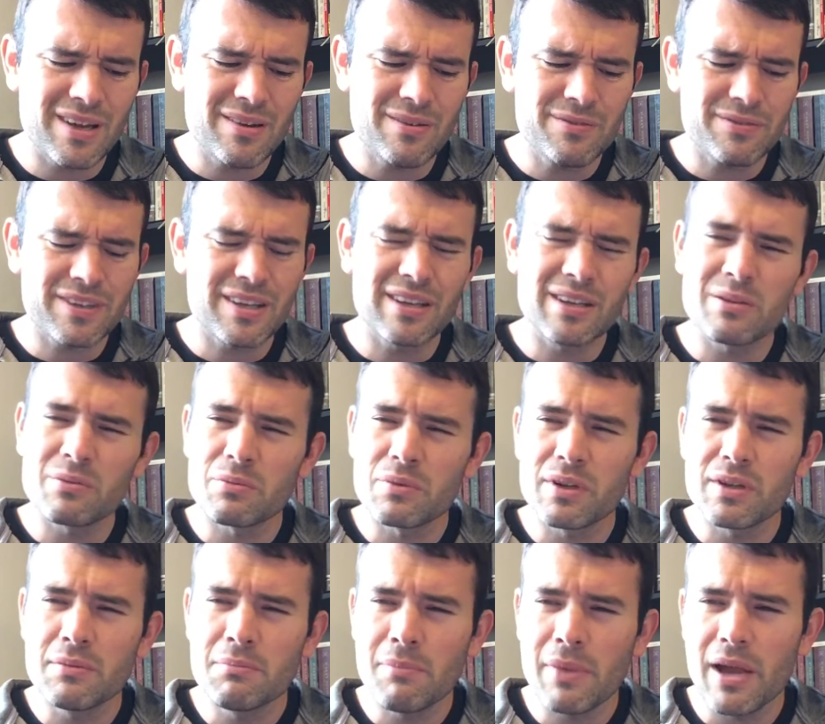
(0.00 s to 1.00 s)
I don't think it
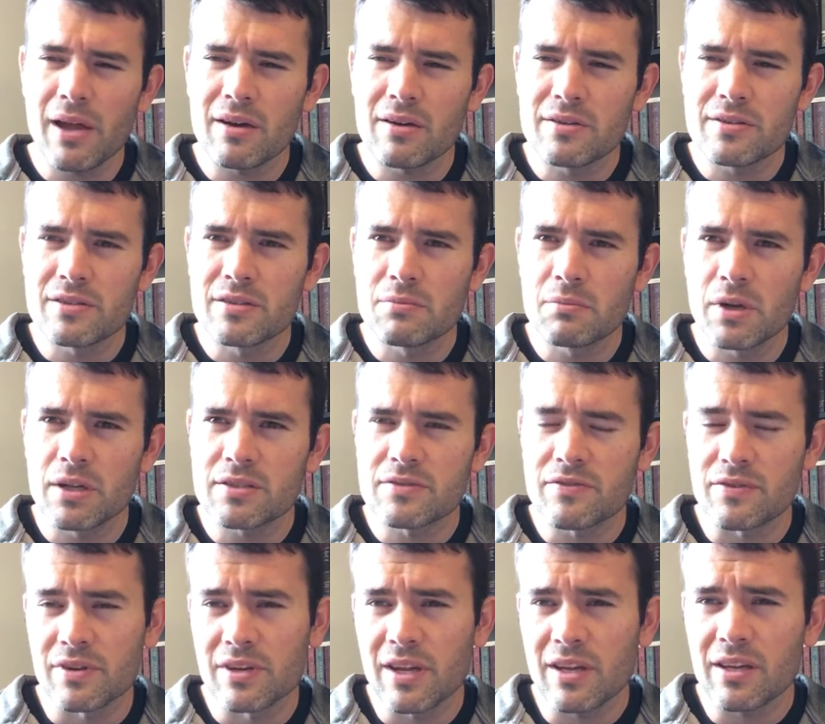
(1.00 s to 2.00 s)
really matters too
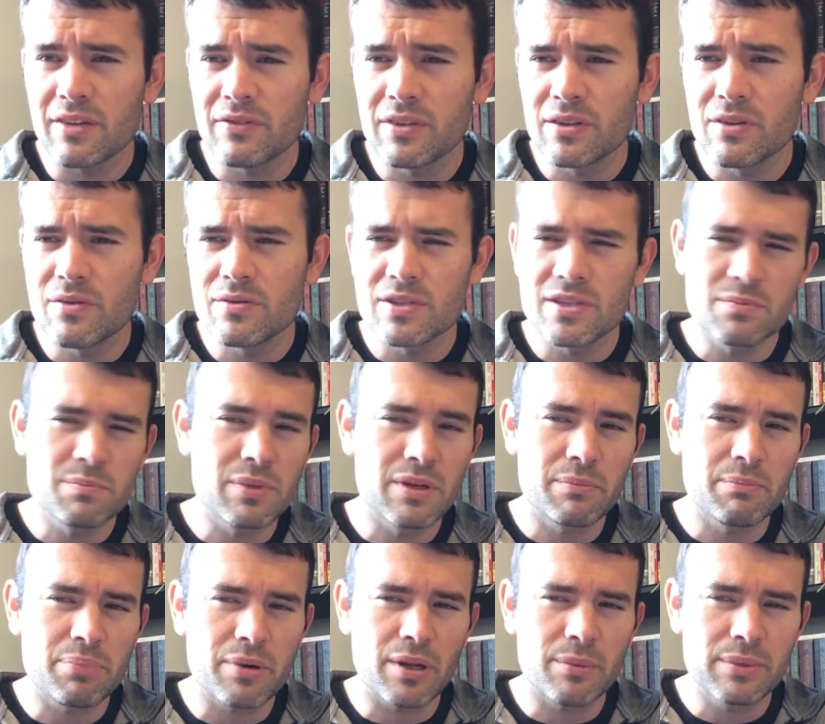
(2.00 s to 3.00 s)
much for Nick if he loses,
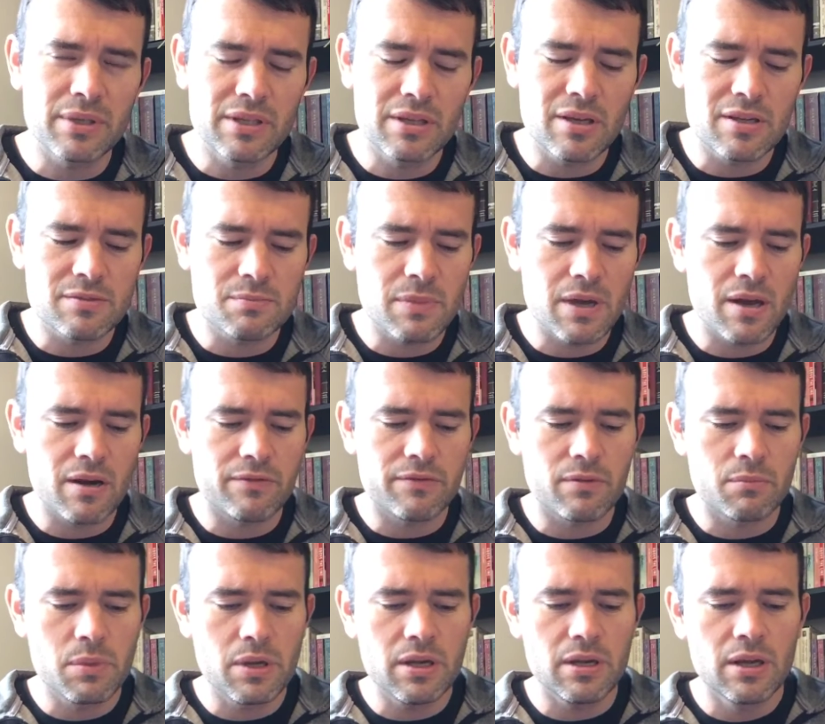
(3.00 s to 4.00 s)
but it probably does matter
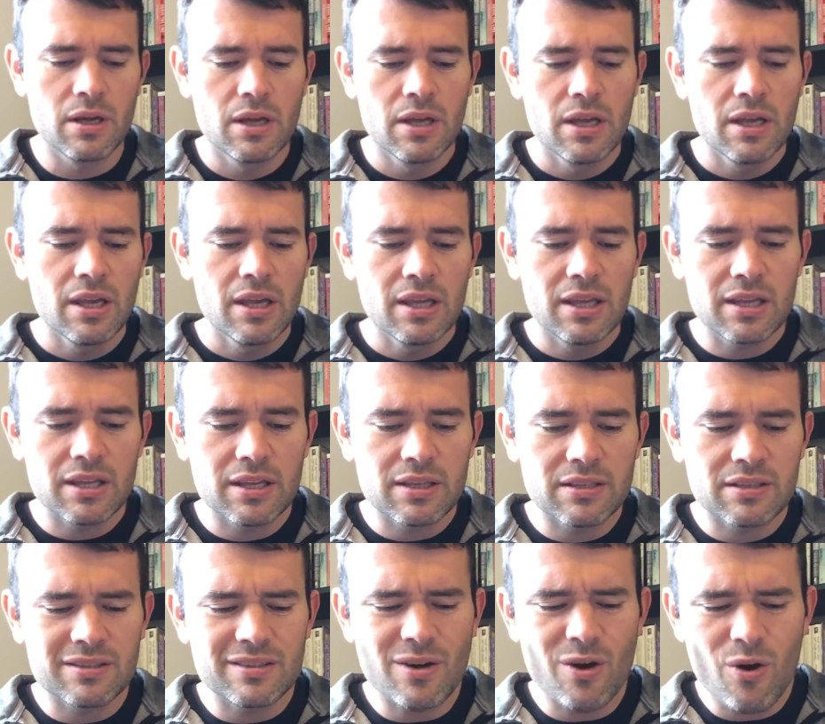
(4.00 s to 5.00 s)
for me. He had
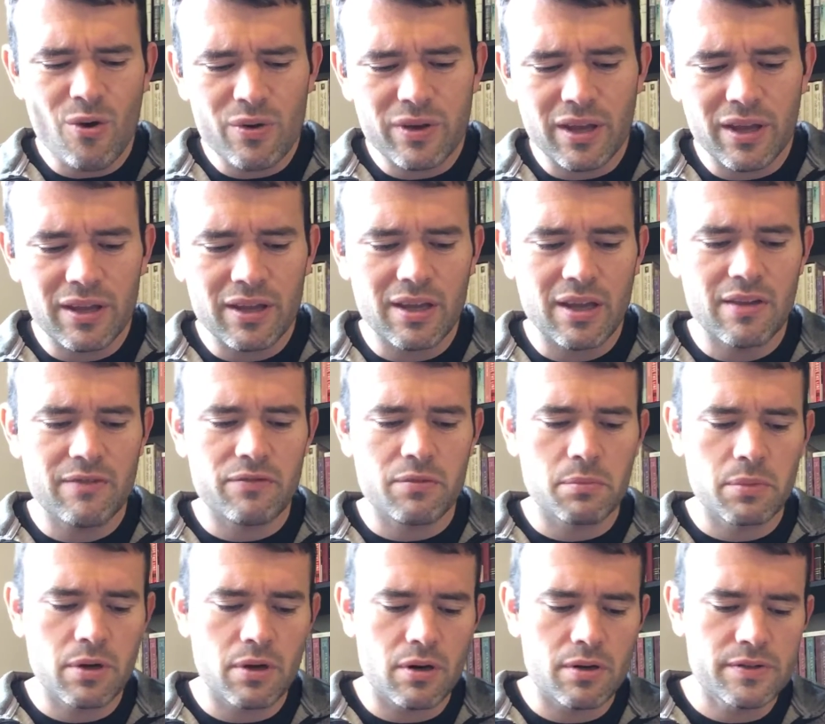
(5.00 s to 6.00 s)
an okay game
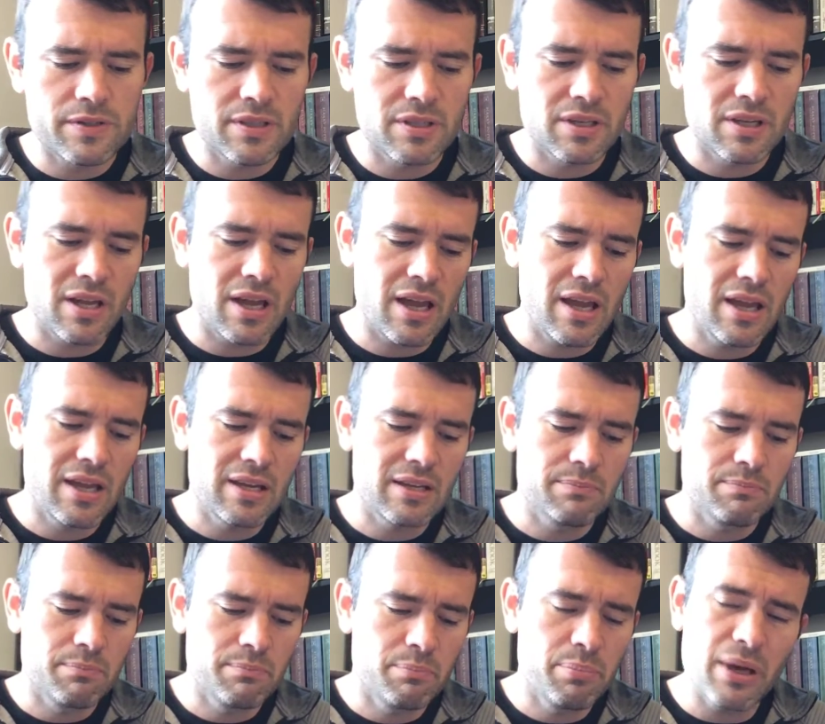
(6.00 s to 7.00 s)
from Carson, and I had
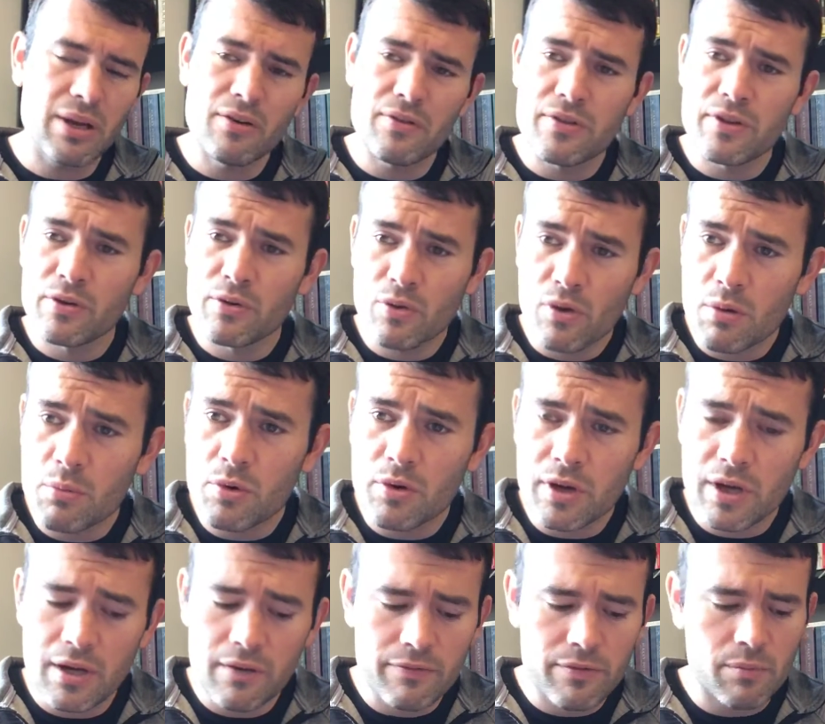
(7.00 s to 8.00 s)
a better than
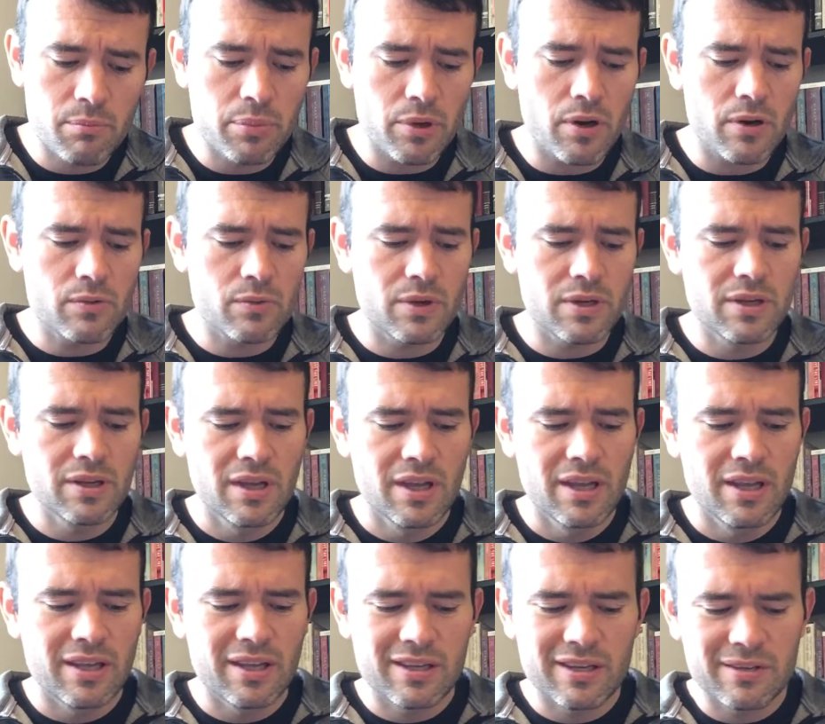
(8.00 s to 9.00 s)
normal game from Baldwin
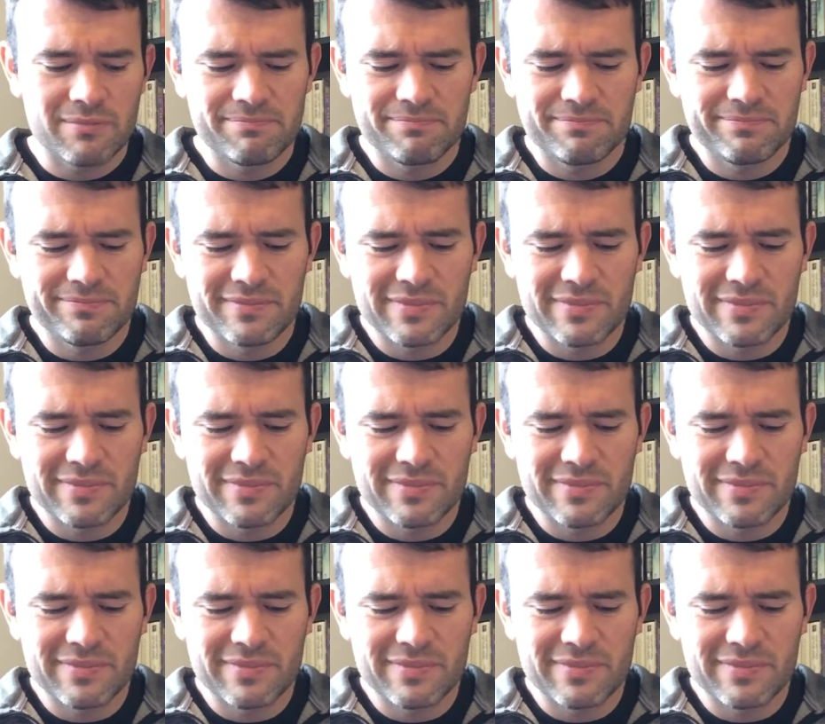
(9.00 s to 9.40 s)
and a